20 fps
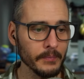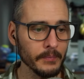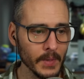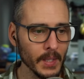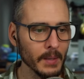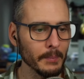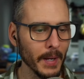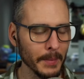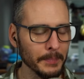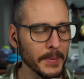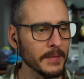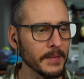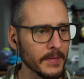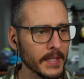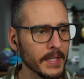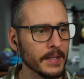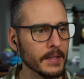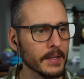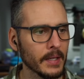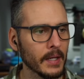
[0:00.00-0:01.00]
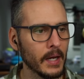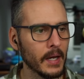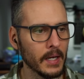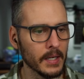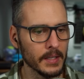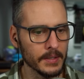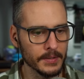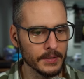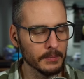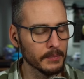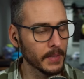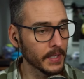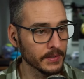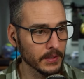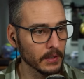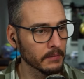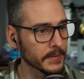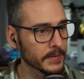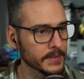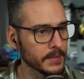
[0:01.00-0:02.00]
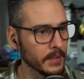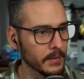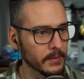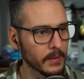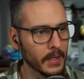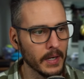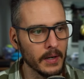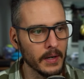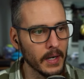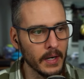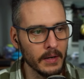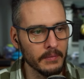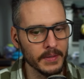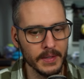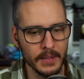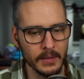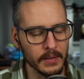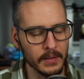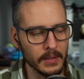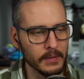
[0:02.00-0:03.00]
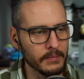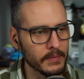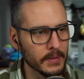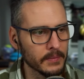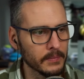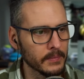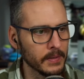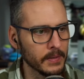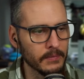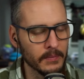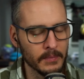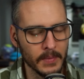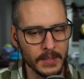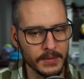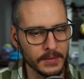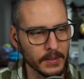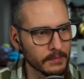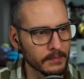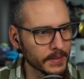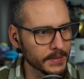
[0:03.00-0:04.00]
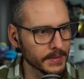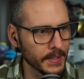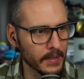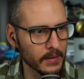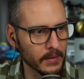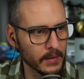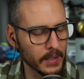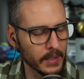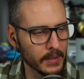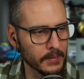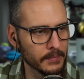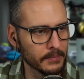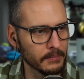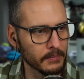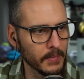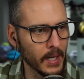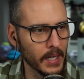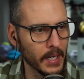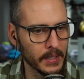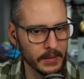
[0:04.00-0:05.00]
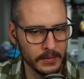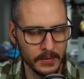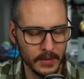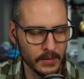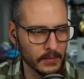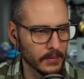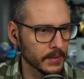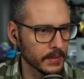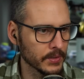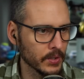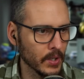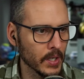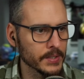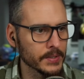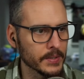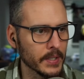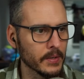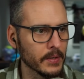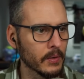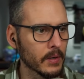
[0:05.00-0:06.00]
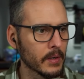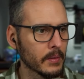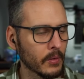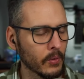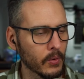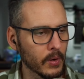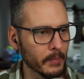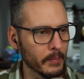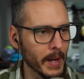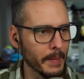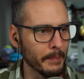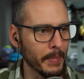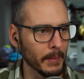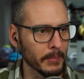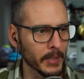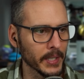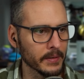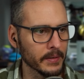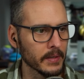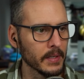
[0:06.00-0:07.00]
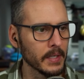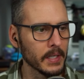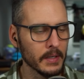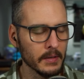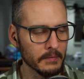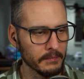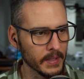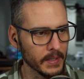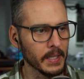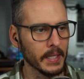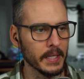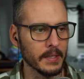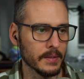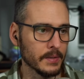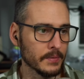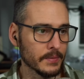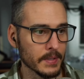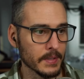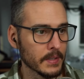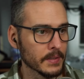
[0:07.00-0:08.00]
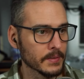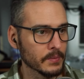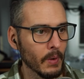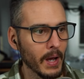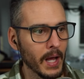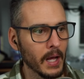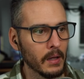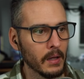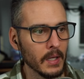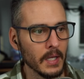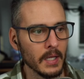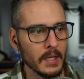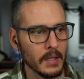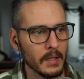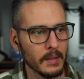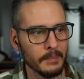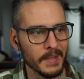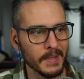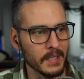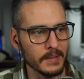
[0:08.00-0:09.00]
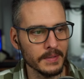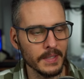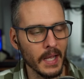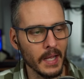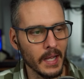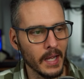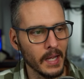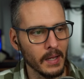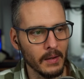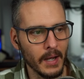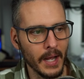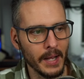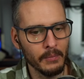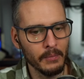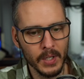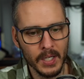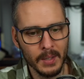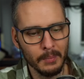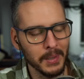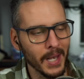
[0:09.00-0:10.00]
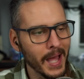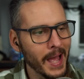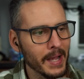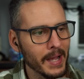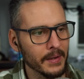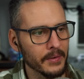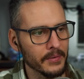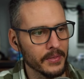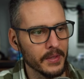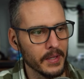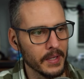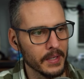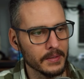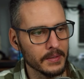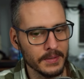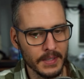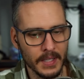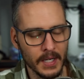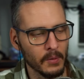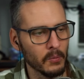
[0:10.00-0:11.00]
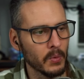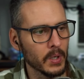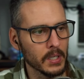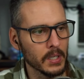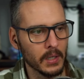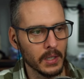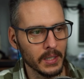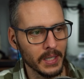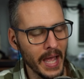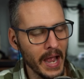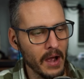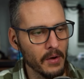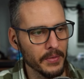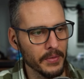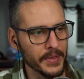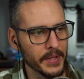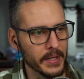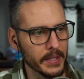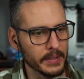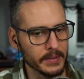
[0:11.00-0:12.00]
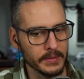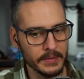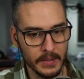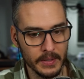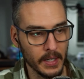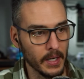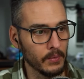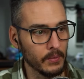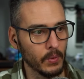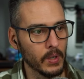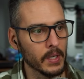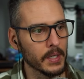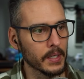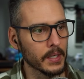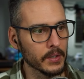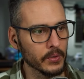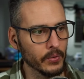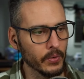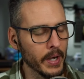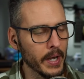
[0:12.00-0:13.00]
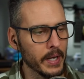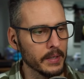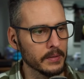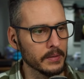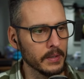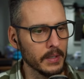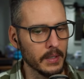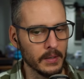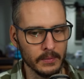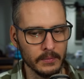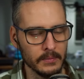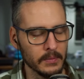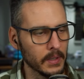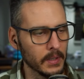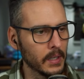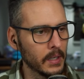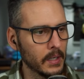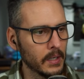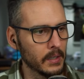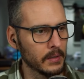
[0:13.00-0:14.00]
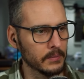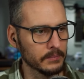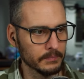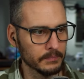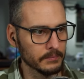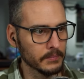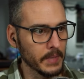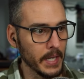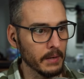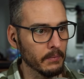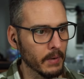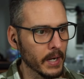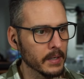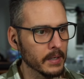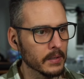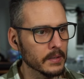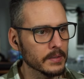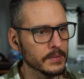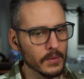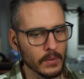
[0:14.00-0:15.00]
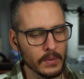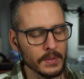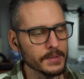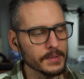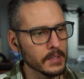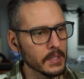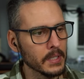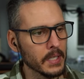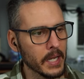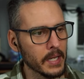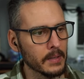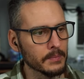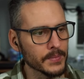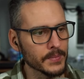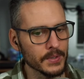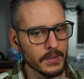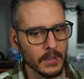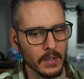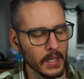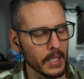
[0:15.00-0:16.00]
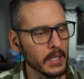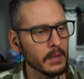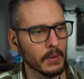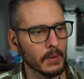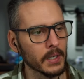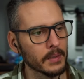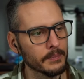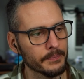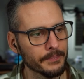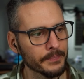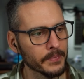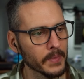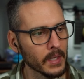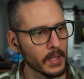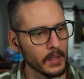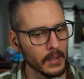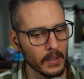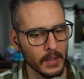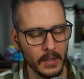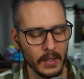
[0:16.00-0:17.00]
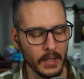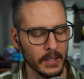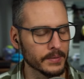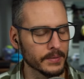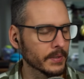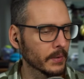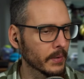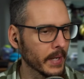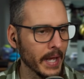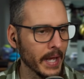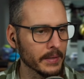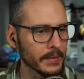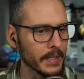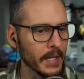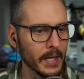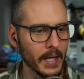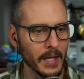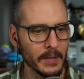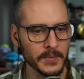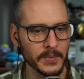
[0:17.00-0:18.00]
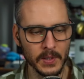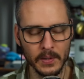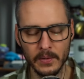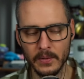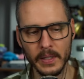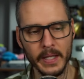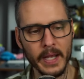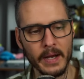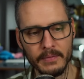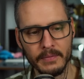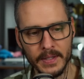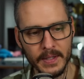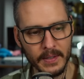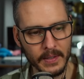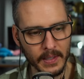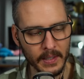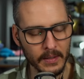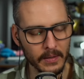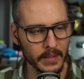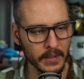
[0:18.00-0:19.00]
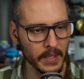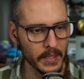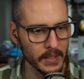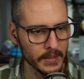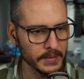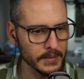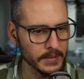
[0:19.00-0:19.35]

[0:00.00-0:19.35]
My PVE, uh, my servers too, everything. Even even my servers that are in my you know untrusted or or my public VLAN use it as well because I I, I want to block things and I want to allow things and I want to create you know uh, a records or c names anywhere. And so, yeah, yeah, absolutely. Everything here does.